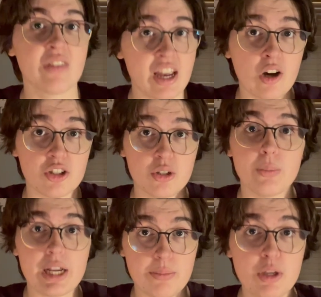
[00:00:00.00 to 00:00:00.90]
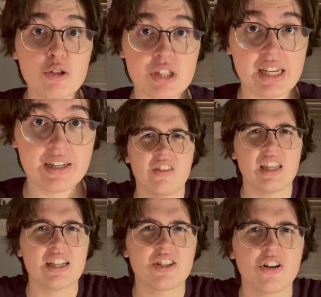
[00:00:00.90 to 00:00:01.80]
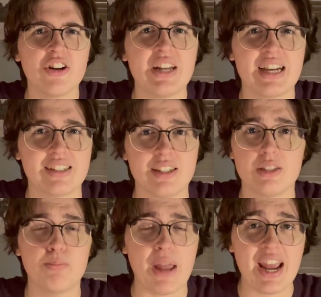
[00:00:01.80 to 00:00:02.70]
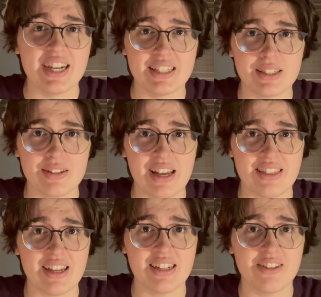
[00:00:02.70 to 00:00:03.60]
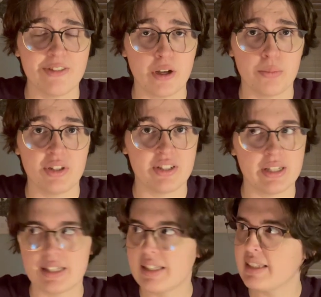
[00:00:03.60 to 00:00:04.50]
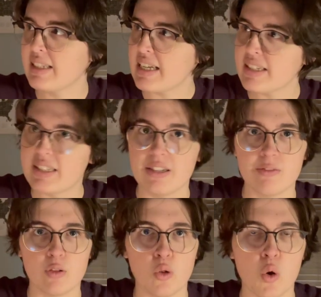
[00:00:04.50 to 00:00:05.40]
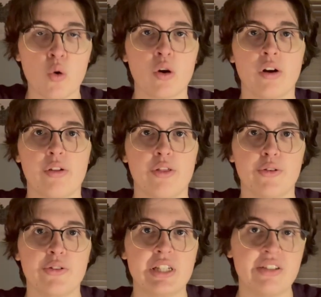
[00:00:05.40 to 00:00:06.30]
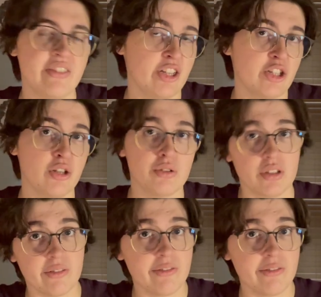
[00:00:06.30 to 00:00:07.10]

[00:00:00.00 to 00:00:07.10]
They also made music. They started as this band that then developed this extensive lore through TV shows and